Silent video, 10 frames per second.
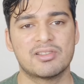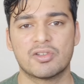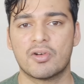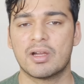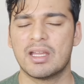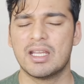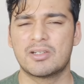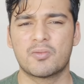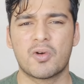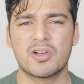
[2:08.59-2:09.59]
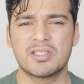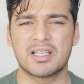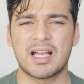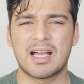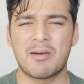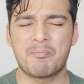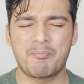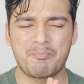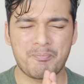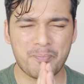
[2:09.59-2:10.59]
So it was a
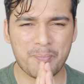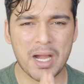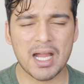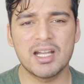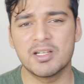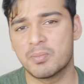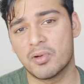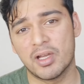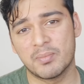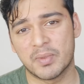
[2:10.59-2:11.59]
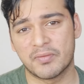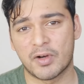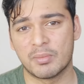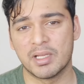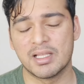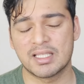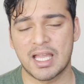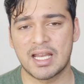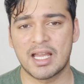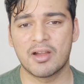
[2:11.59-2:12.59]
mind-blowing performance,
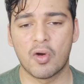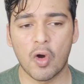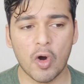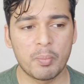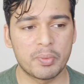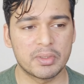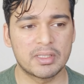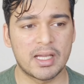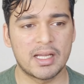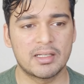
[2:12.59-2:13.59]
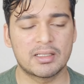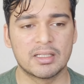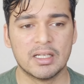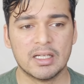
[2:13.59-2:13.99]
and I hope that